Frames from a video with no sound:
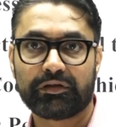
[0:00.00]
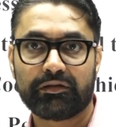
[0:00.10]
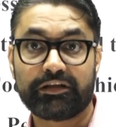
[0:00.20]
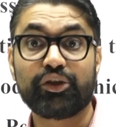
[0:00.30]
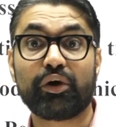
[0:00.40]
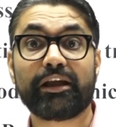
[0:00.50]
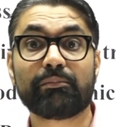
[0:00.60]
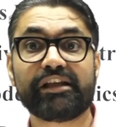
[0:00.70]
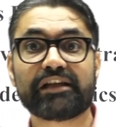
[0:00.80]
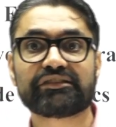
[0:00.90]
That you are
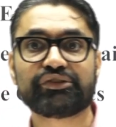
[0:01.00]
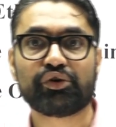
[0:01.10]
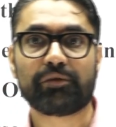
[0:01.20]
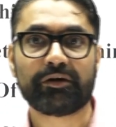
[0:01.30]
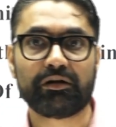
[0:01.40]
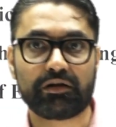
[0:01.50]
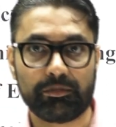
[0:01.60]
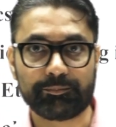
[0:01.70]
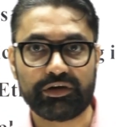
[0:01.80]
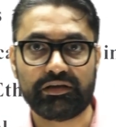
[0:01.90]
MD and CEO of a
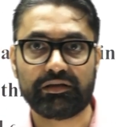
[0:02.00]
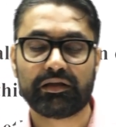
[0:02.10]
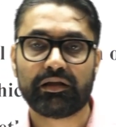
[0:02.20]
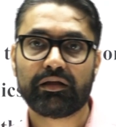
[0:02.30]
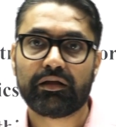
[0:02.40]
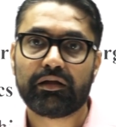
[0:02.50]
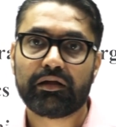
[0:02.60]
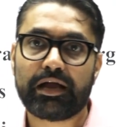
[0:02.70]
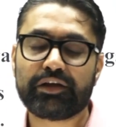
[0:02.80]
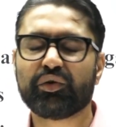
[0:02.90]
company,
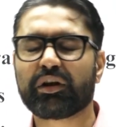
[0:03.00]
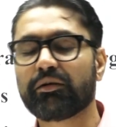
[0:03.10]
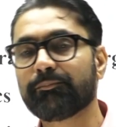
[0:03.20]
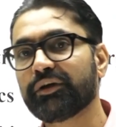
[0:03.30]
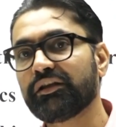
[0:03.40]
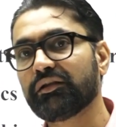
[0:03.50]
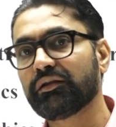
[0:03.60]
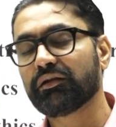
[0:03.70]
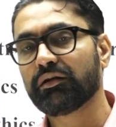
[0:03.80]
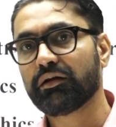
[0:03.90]
and your
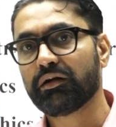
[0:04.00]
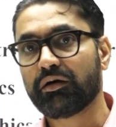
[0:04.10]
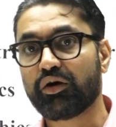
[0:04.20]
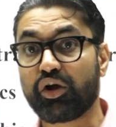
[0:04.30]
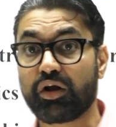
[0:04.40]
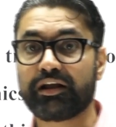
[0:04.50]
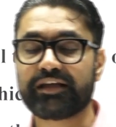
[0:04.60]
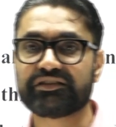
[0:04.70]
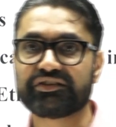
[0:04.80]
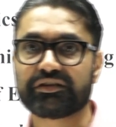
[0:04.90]
company or
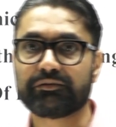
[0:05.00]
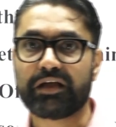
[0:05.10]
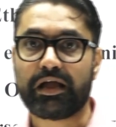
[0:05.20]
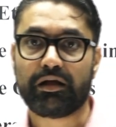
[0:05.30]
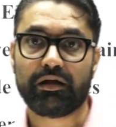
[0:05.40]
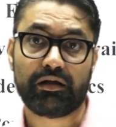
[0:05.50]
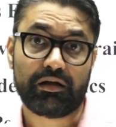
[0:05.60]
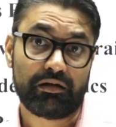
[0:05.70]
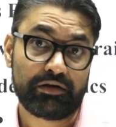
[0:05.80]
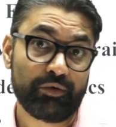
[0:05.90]
organization
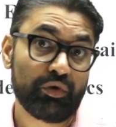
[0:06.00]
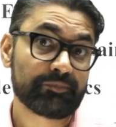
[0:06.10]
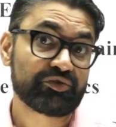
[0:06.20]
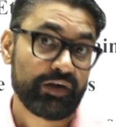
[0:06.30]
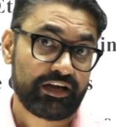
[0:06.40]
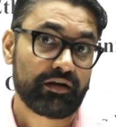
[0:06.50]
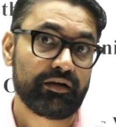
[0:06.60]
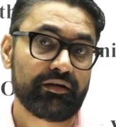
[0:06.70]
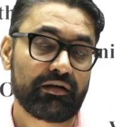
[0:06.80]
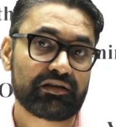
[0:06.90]
develops
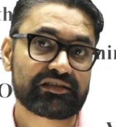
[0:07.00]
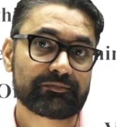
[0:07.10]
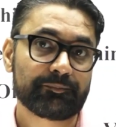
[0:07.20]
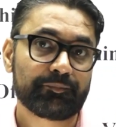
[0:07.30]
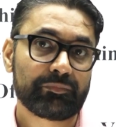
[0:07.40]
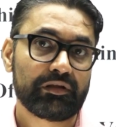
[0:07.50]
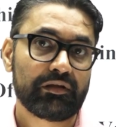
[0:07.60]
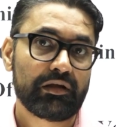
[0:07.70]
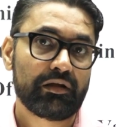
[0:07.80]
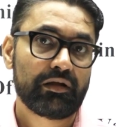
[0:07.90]
veterinary drugs,
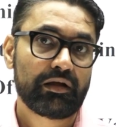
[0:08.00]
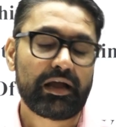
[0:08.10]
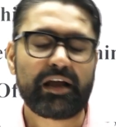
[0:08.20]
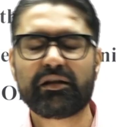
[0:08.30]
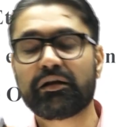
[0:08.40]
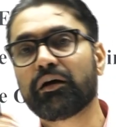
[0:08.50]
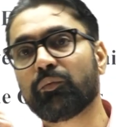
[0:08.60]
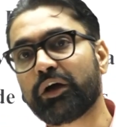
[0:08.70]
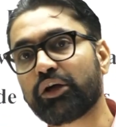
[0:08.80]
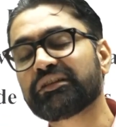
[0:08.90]
and
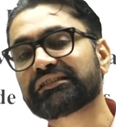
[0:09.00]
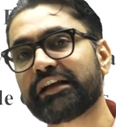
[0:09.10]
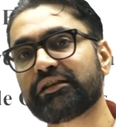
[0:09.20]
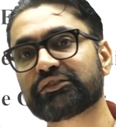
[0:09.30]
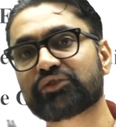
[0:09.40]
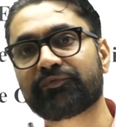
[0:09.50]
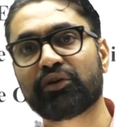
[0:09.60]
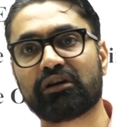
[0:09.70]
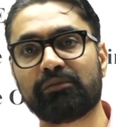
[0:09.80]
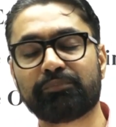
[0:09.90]
one of the scientists of
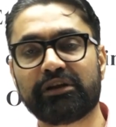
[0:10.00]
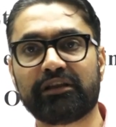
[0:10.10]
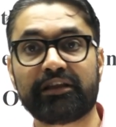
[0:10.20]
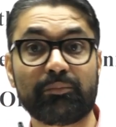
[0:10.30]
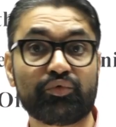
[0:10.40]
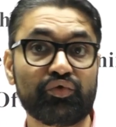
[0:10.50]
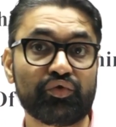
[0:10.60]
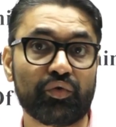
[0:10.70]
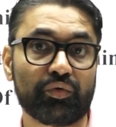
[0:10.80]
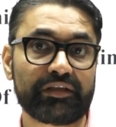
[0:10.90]
your company came to
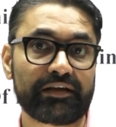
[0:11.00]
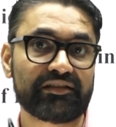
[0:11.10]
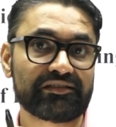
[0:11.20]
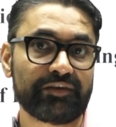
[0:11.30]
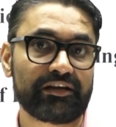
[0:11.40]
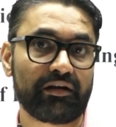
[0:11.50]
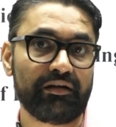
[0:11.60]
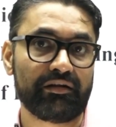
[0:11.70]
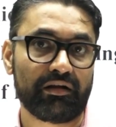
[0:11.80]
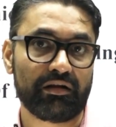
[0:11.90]
know that this
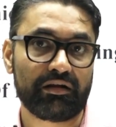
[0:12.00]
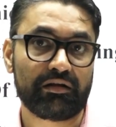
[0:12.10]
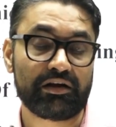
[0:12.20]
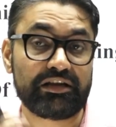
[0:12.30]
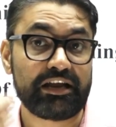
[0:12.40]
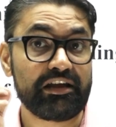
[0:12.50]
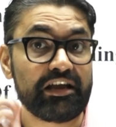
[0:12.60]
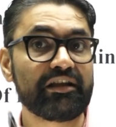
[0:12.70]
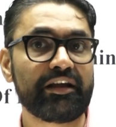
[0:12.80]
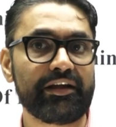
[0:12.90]
veterinary drug contains
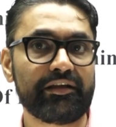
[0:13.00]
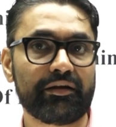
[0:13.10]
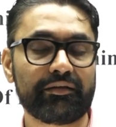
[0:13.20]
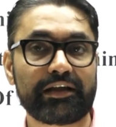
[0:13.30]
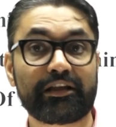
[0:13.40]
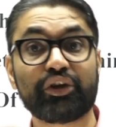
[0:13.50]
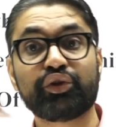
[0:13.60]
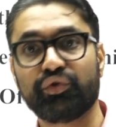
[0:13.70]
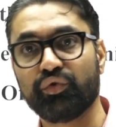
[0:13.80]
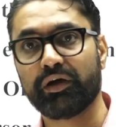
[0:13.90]
ingredient that can
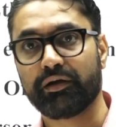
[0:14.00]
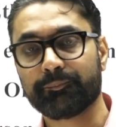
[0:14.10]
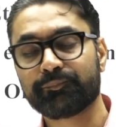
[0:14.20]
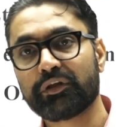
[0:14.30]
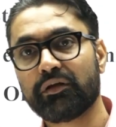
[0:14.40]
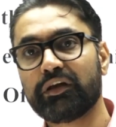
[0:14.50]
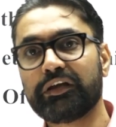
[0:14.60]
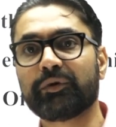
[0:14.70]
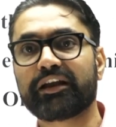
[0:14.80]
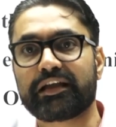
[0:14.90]
cure
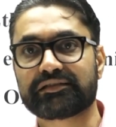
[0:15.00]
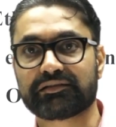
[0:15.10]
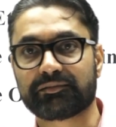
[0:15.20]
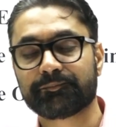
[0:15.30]
liver cancer